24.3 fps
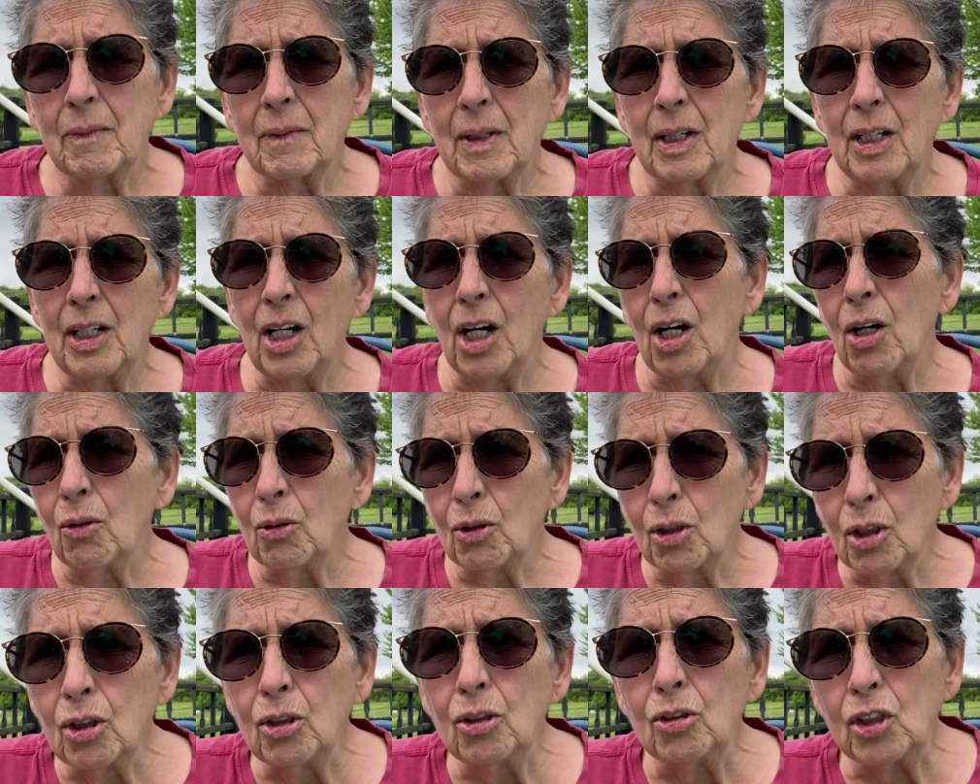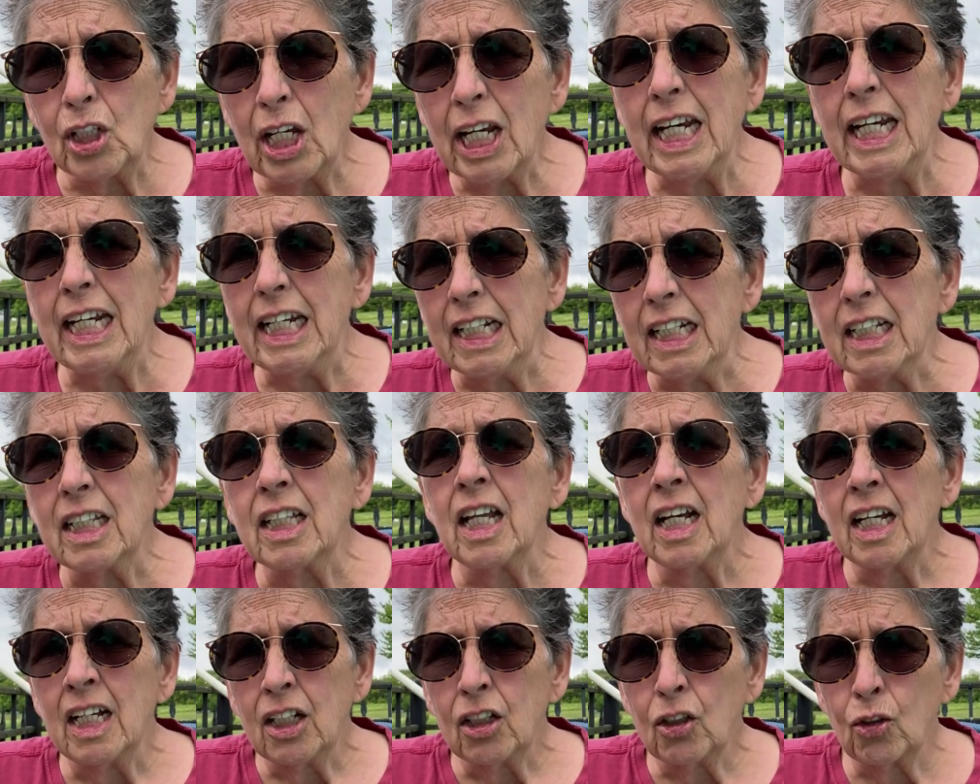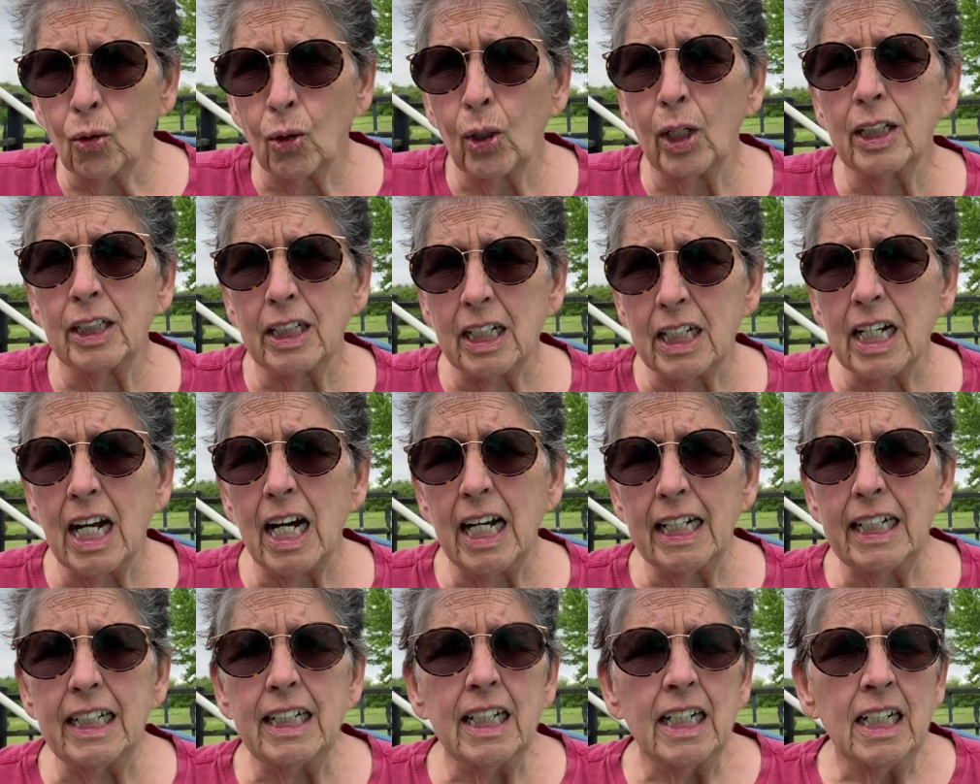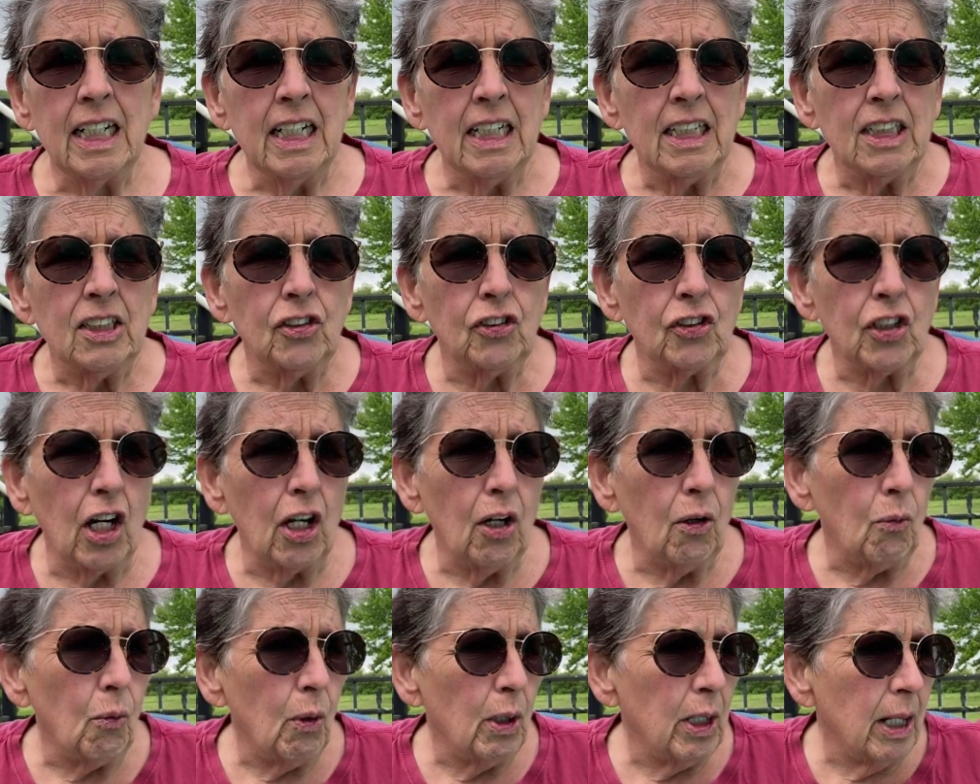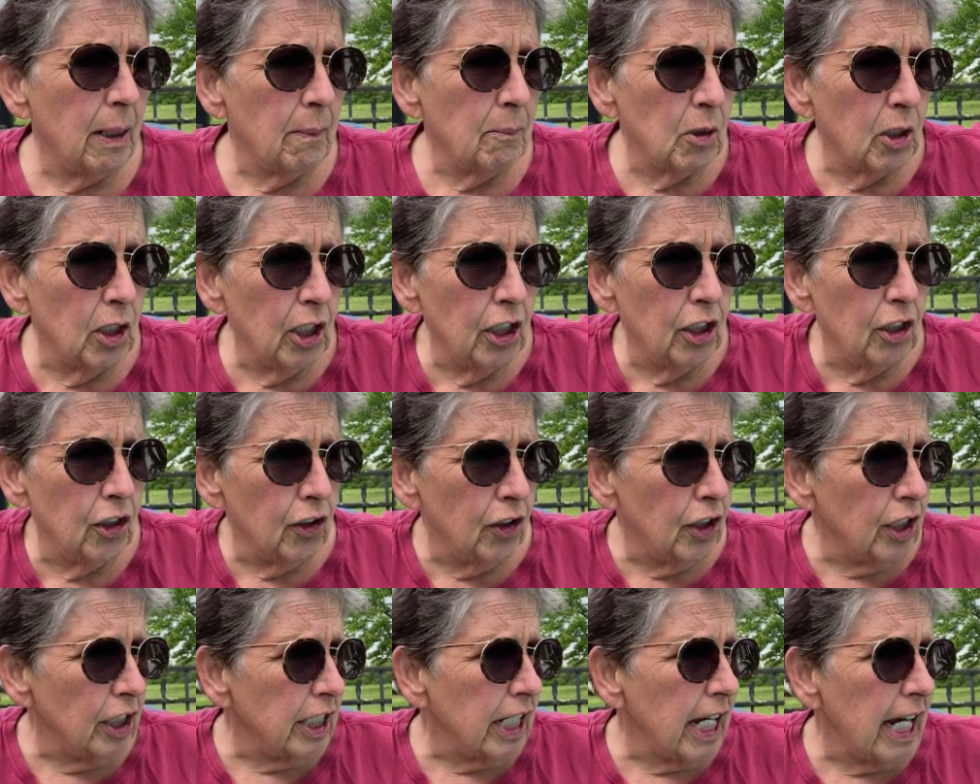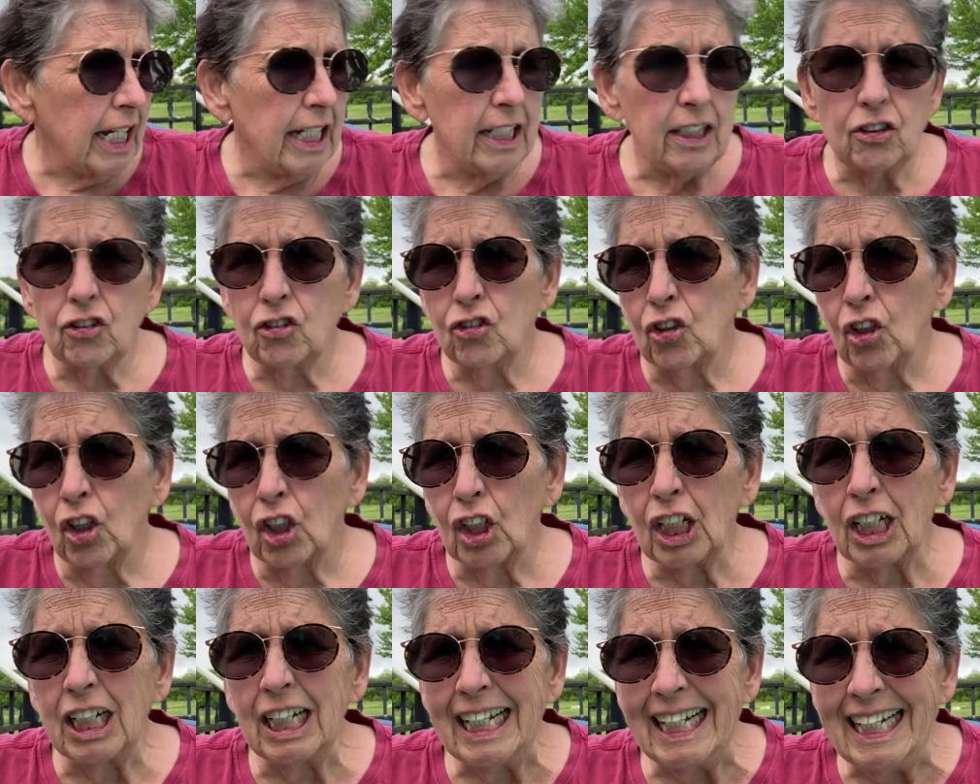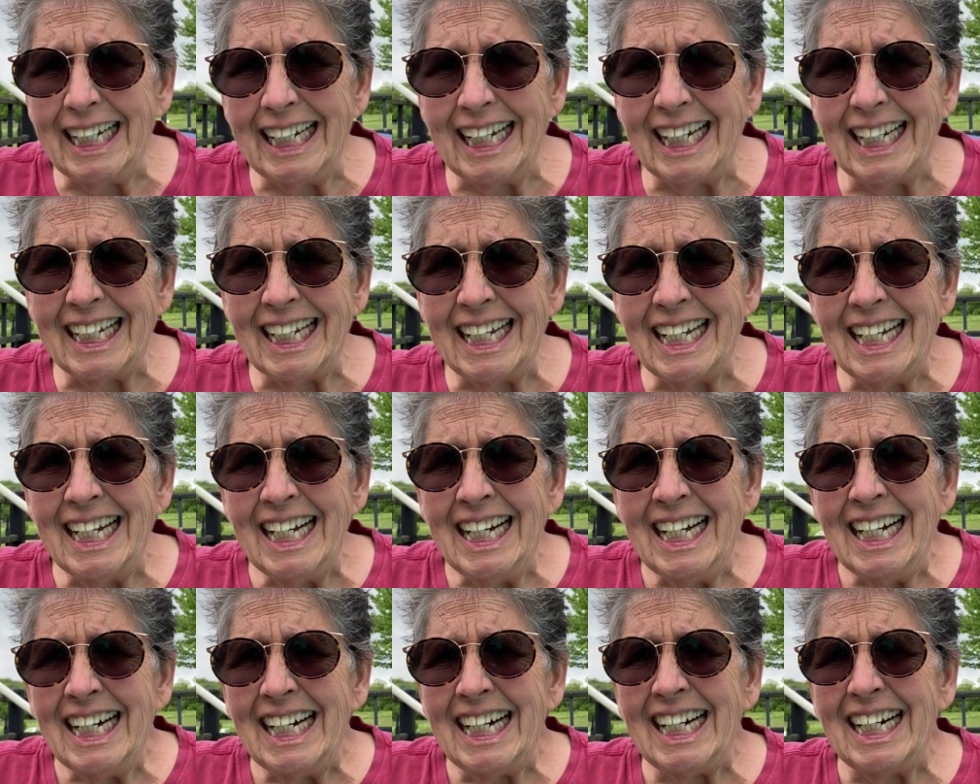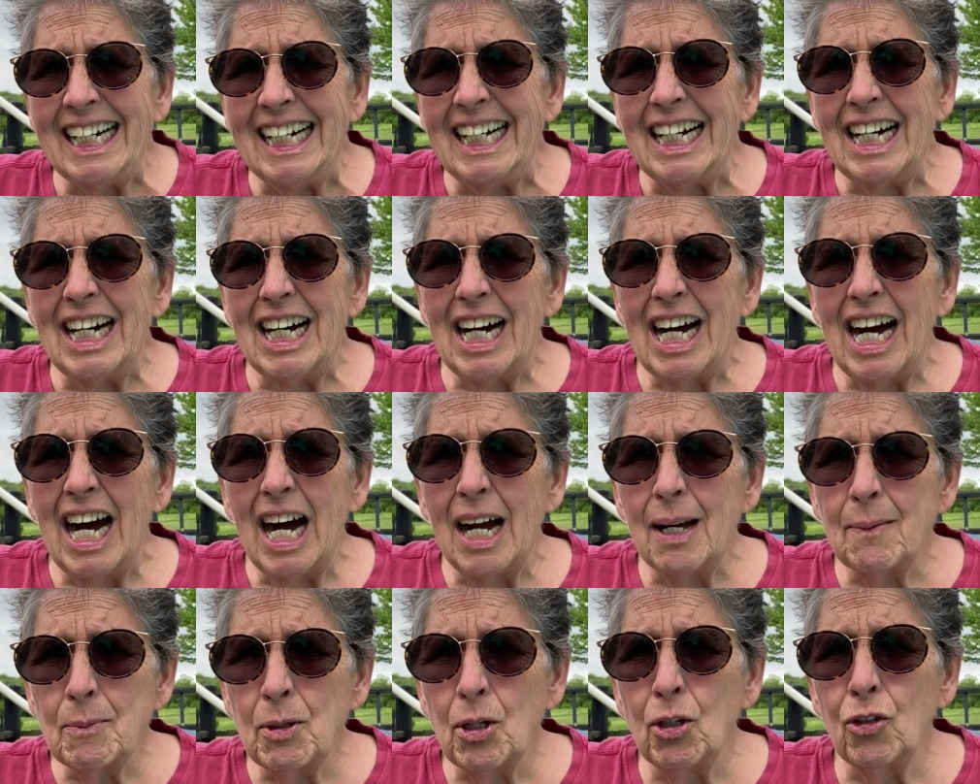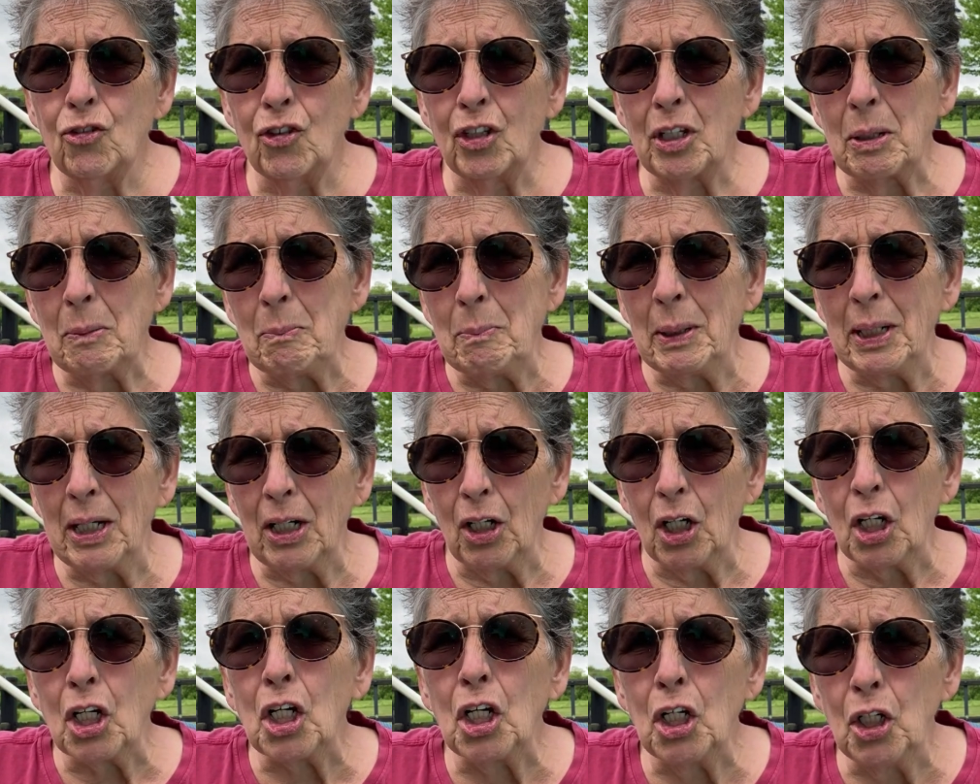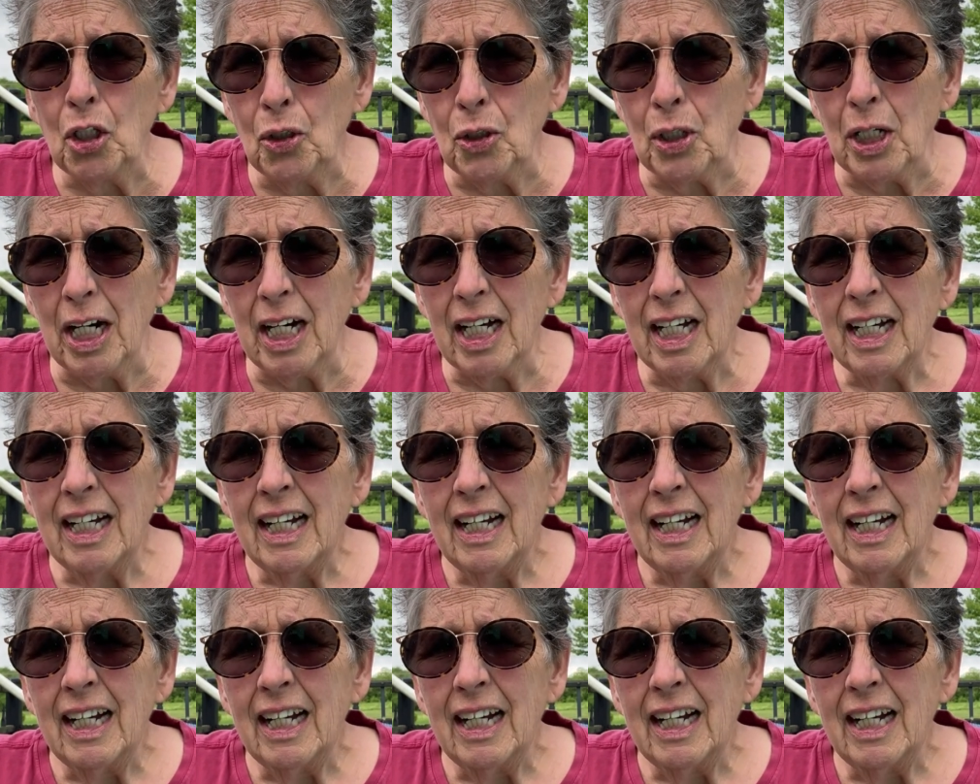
lose heat during the night. So what I'm going to do today is start cleaning. I'm using a Barracuda.